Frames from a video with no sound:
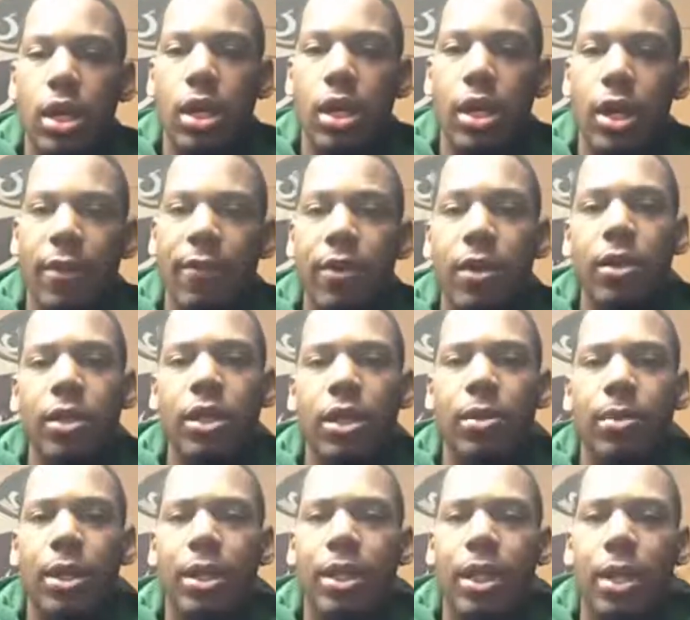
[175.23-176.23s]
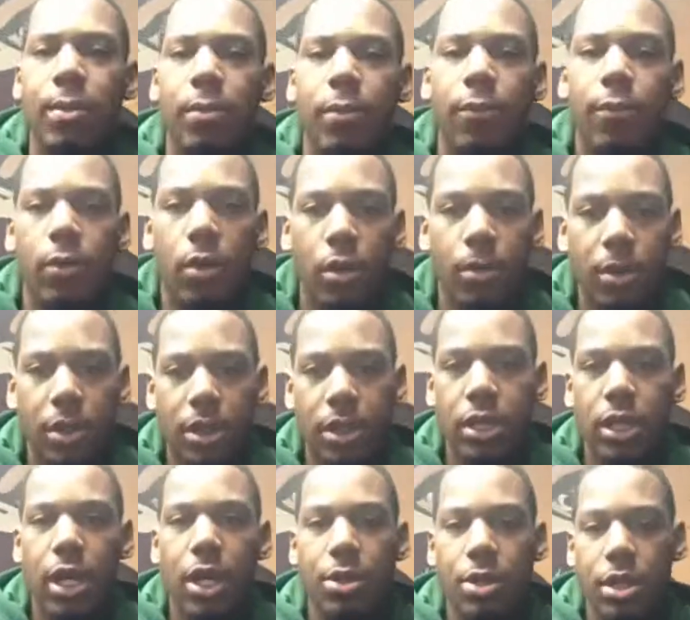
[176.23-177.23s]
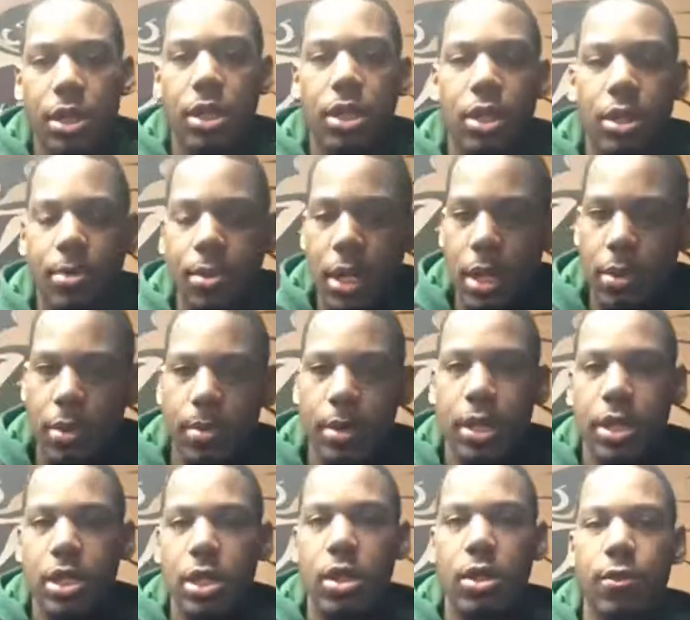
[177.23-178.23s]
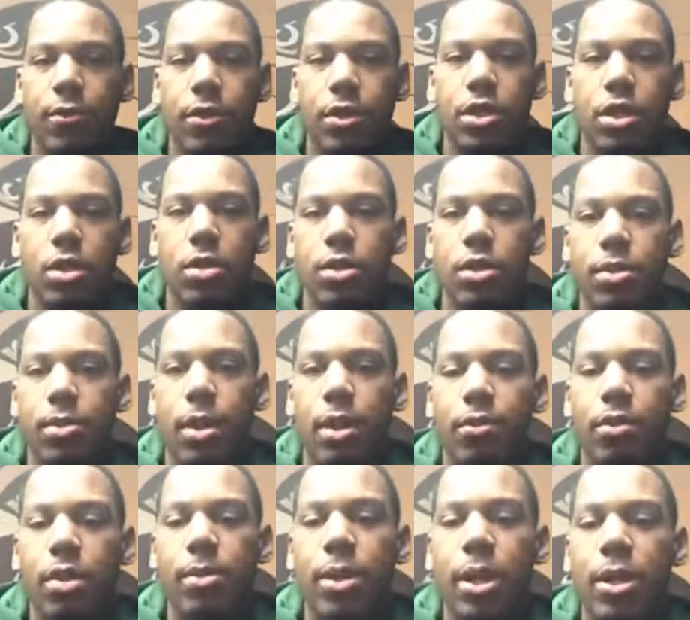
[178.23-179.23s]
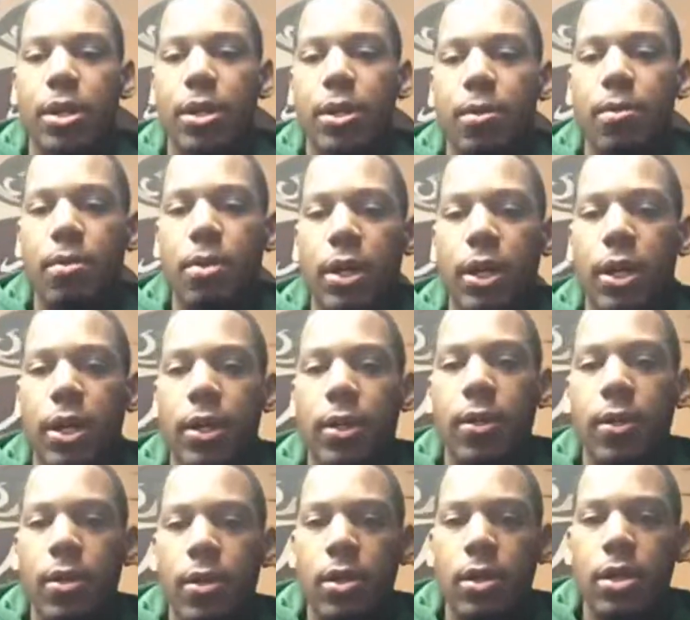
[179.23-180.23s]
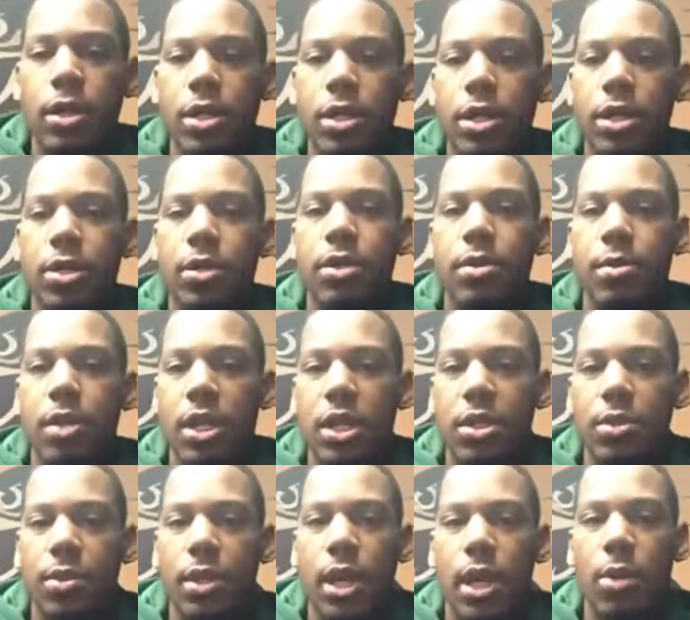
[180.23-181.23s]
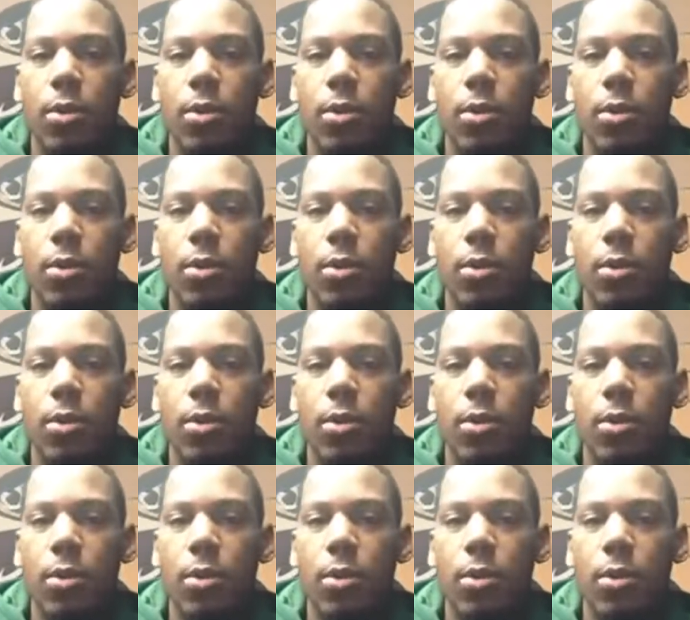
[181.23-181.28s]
I felt good about that performance. I was a little upset with myself in terms of my rebounding, but still some things we